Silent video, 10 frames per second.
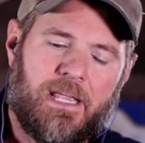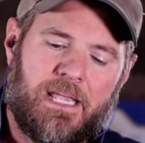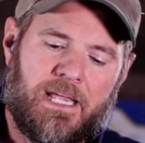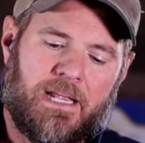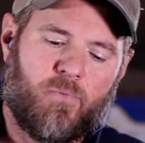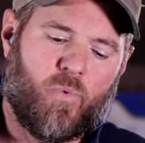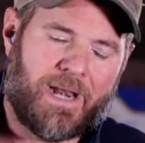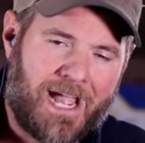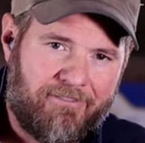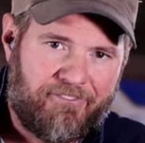And
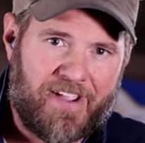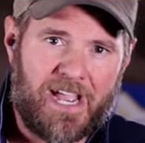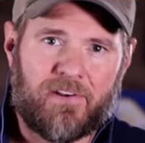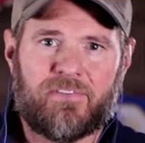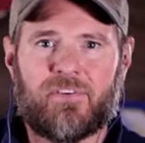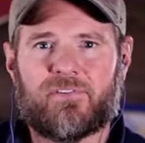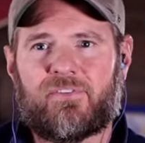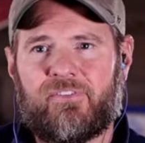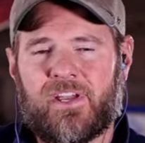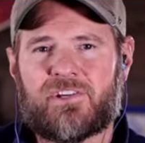what I've found is
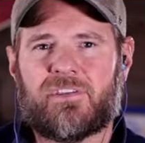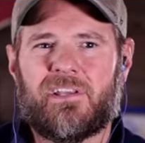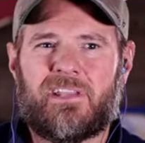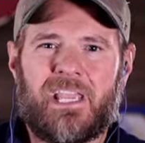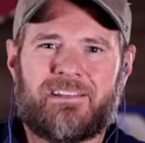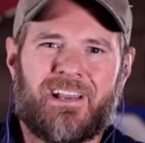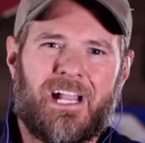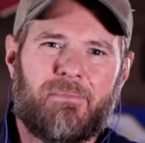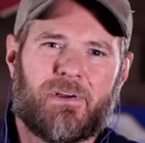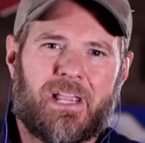those fish in the
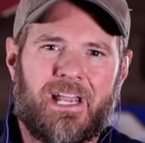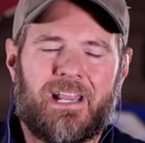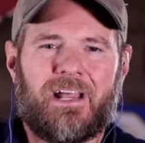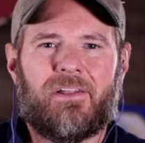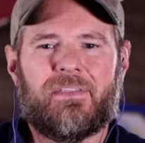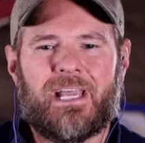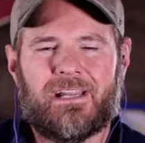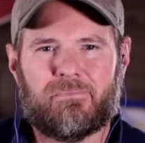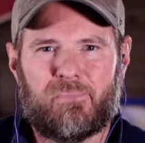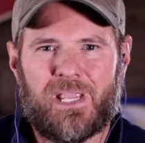daytime, they're kind of out in
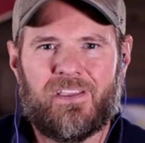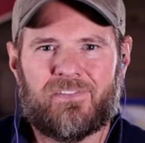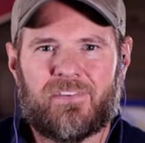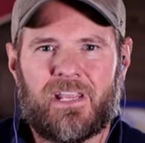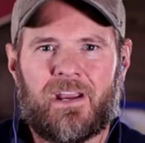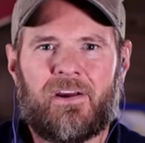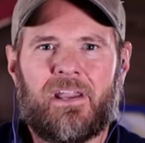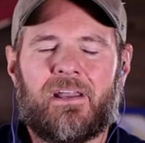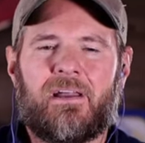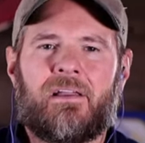that basin
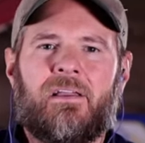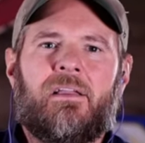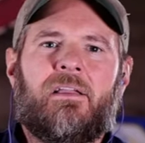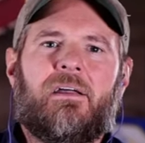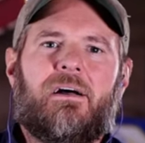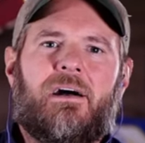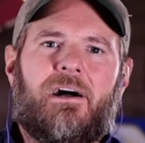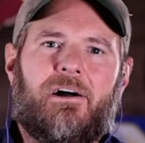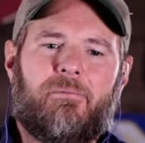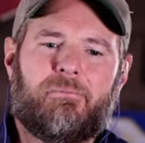area.
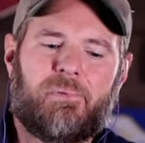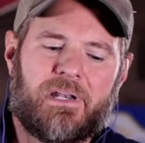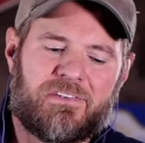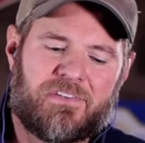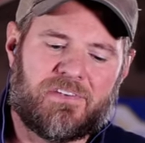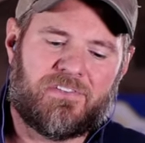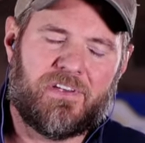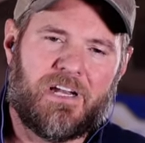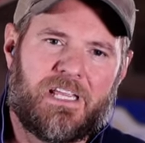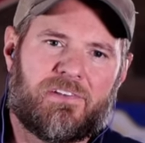Uh, but as the
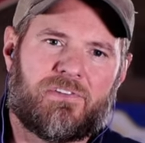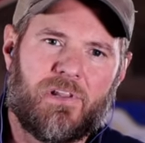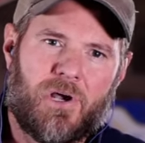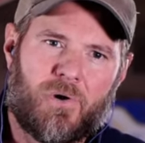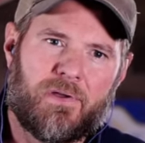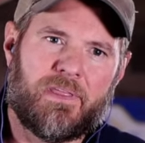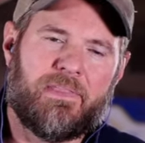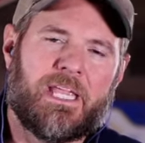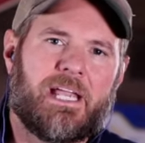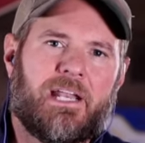sun gets lower,
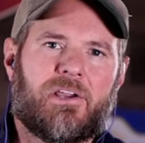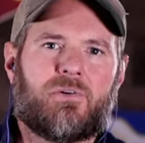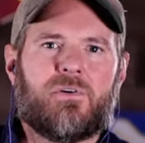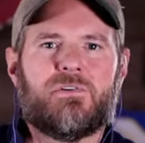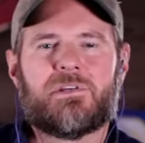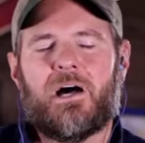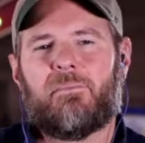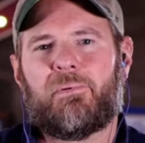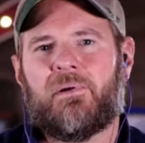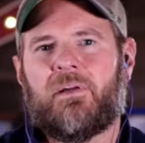then they kind of cruise
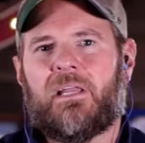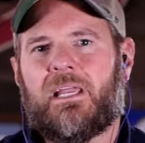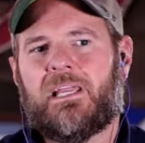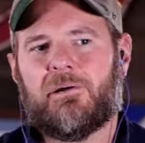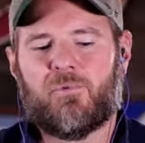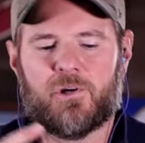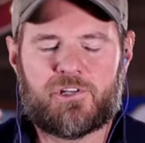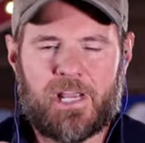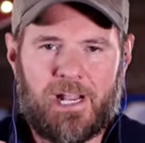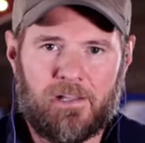up and get more
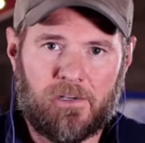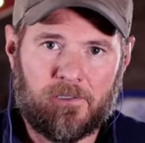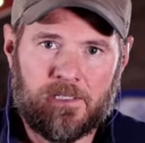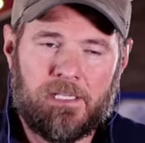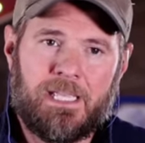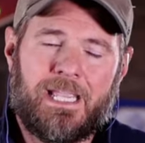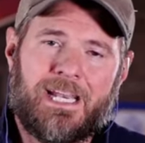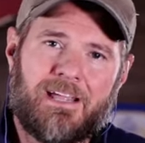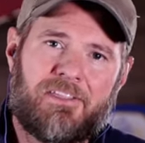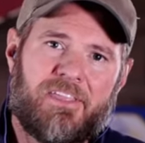shallow.
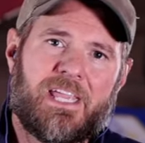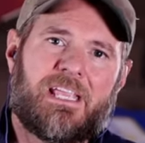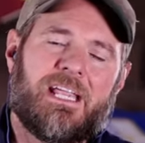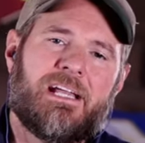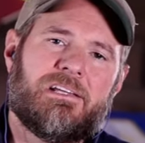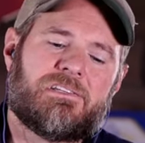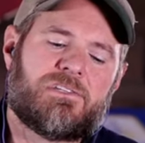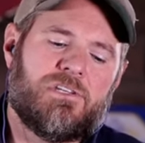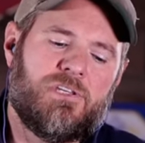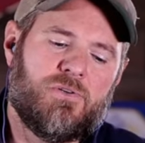And I think
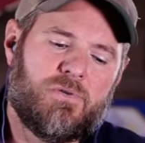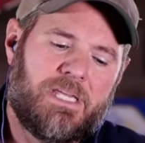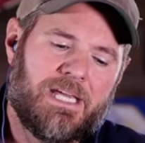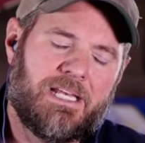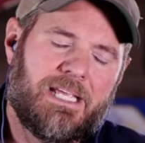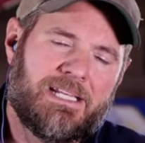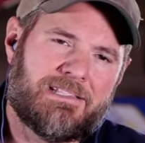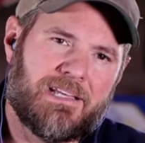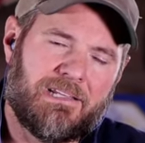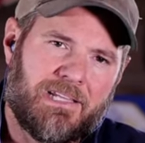as you get
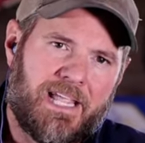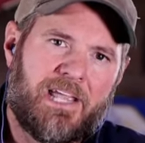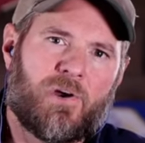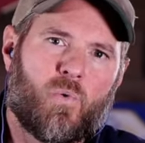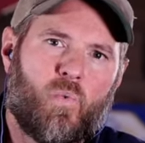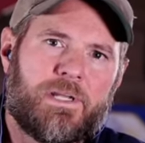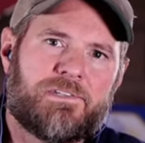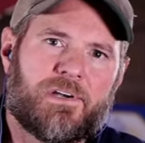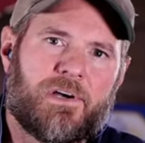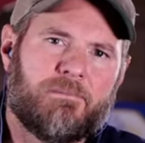into later
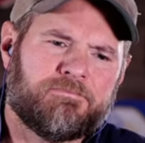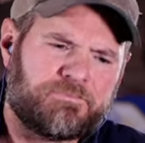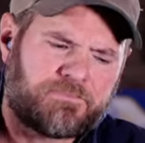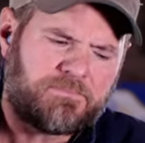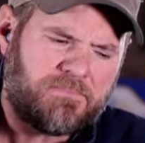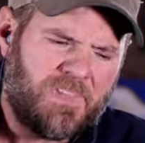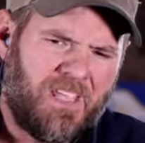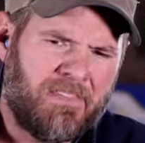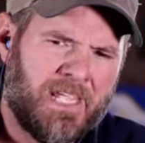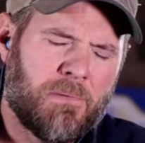winter,
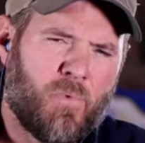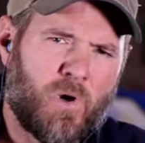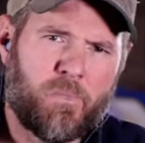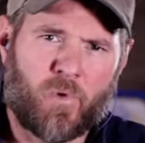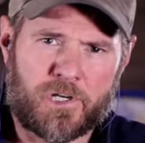they get more and more